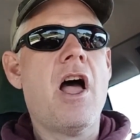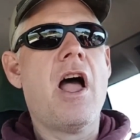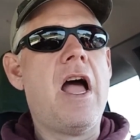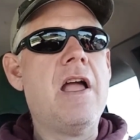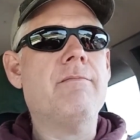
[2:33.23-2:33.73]

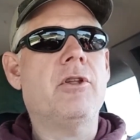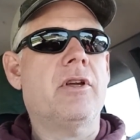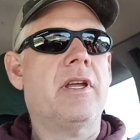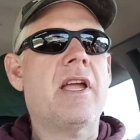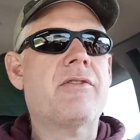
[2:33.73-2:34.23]
I'm
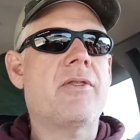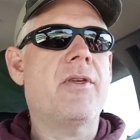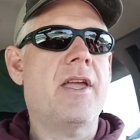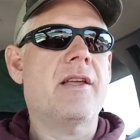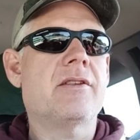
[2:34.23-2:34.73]
looking at the
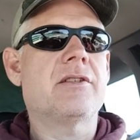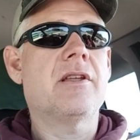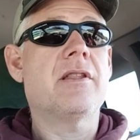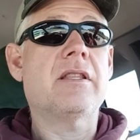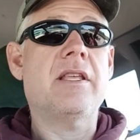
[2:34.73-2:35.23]
things
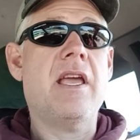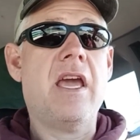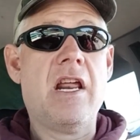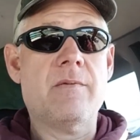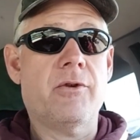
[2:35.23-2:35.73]
that the
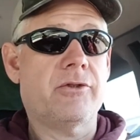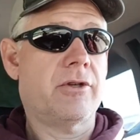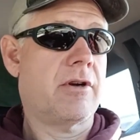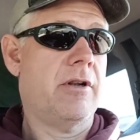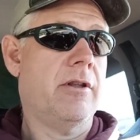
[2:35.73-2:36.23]
animals are
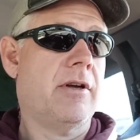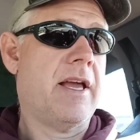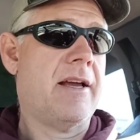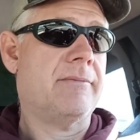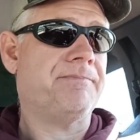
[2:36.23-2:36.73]
going to look at.